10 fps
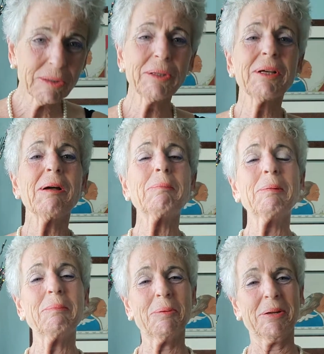look up
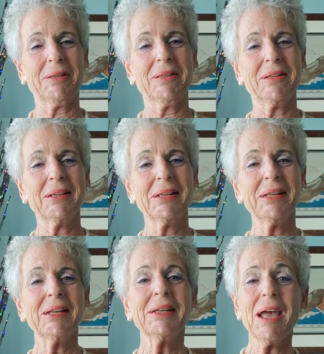and breathe.
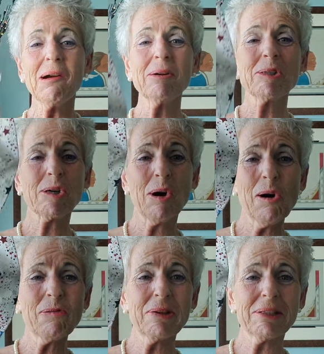Now it's
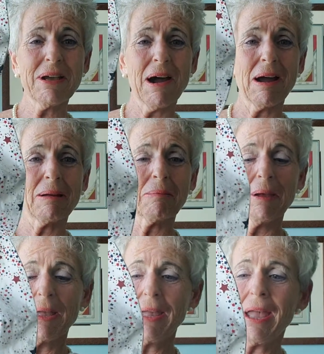COVID time
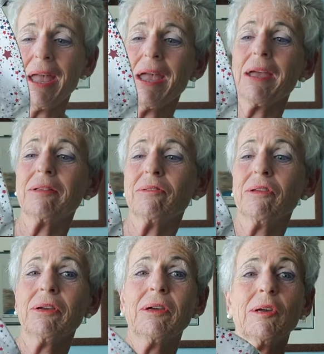
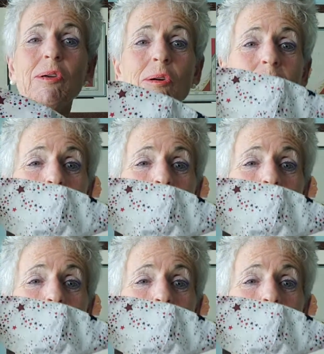and your